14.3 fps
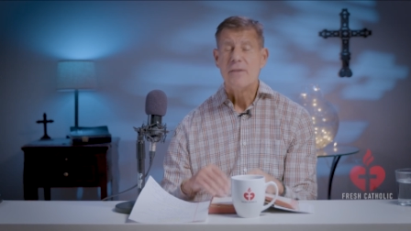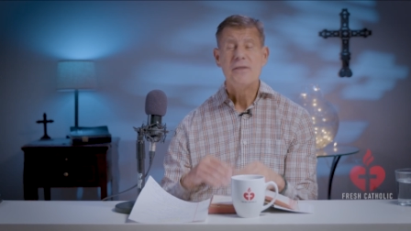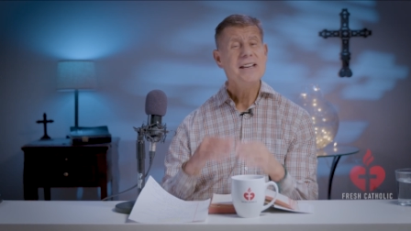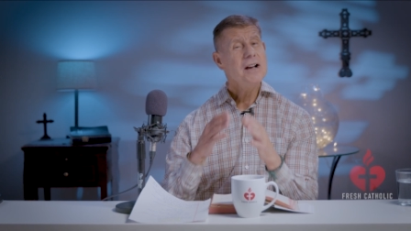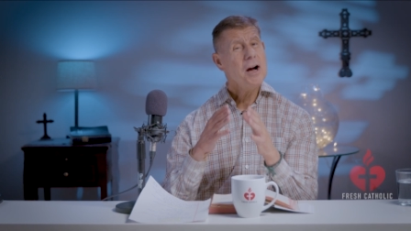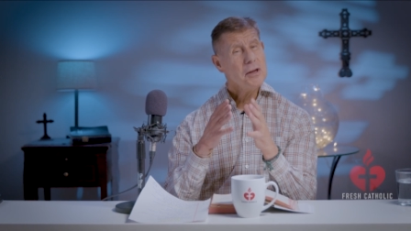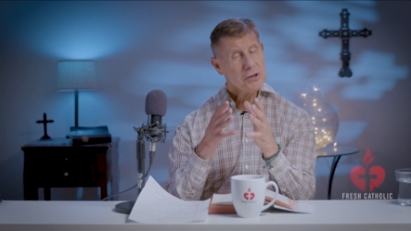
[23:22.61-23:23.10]

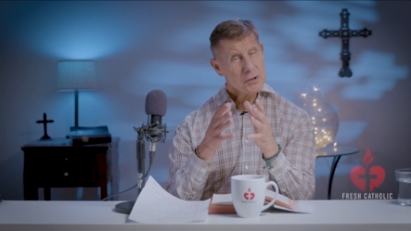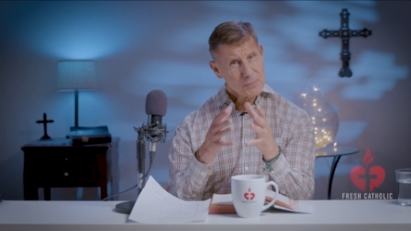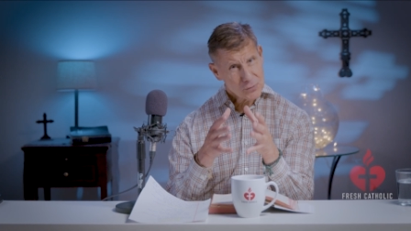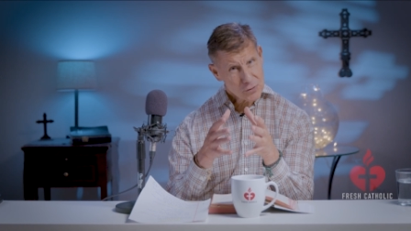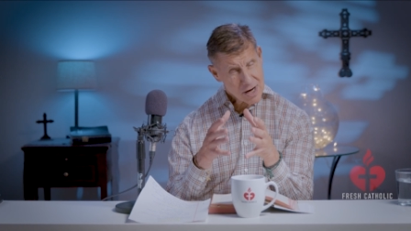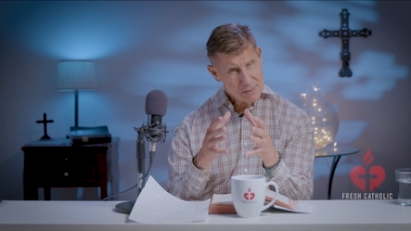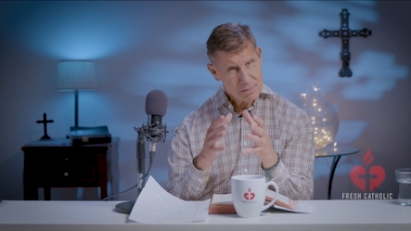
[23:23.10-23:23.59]
the other
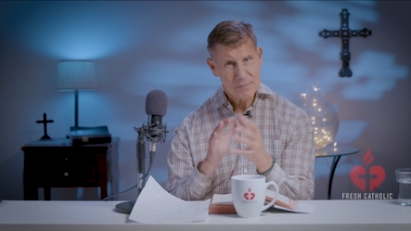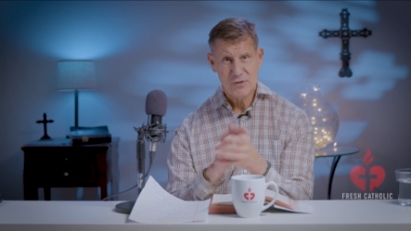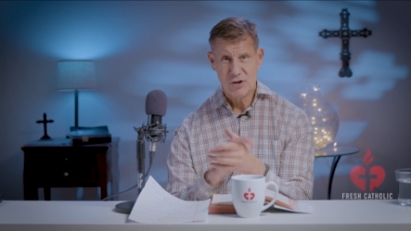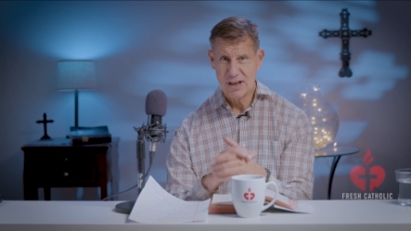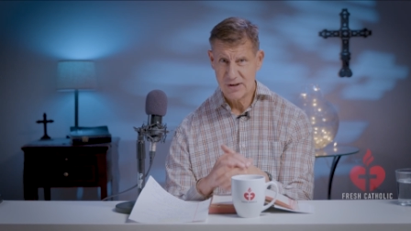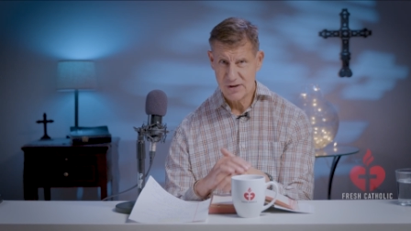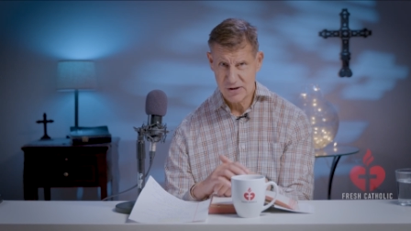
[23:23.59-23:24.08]
problem
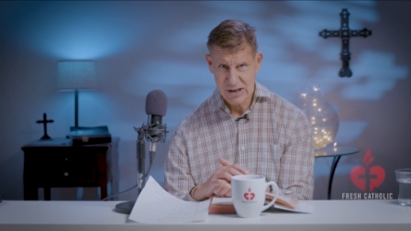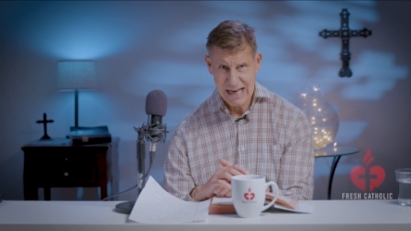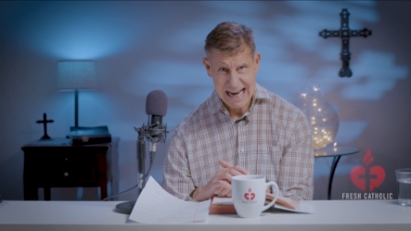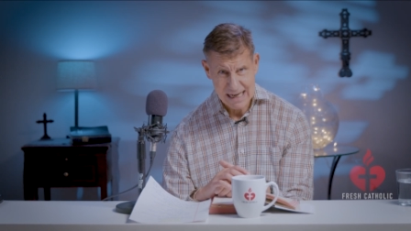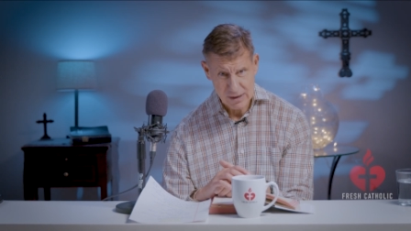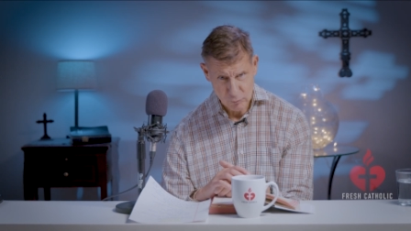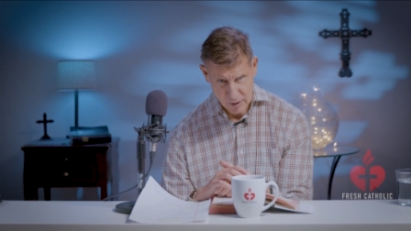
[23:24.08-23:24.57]
Jesus
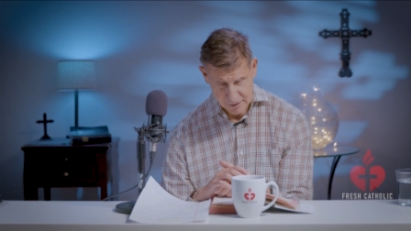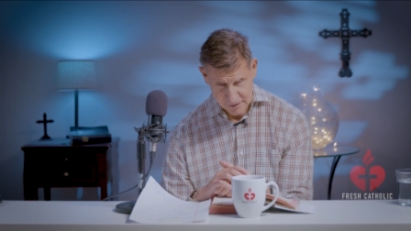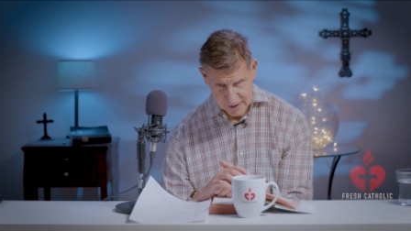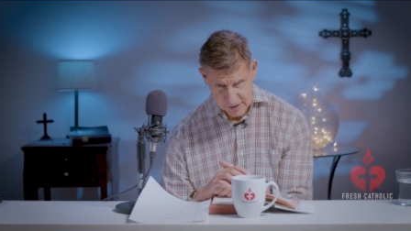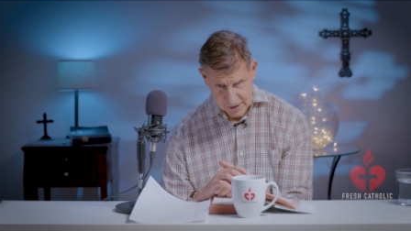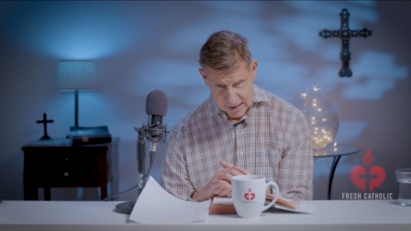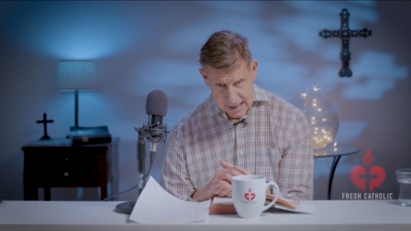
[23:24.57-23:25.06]
had with
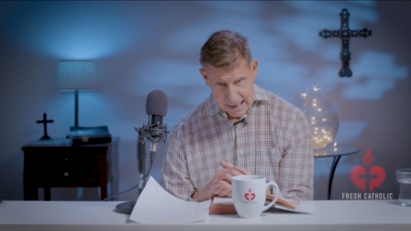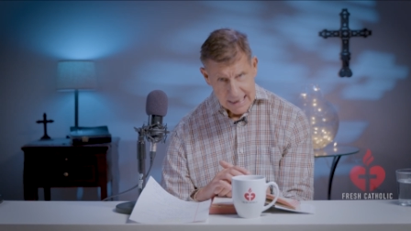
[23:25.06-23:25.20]
it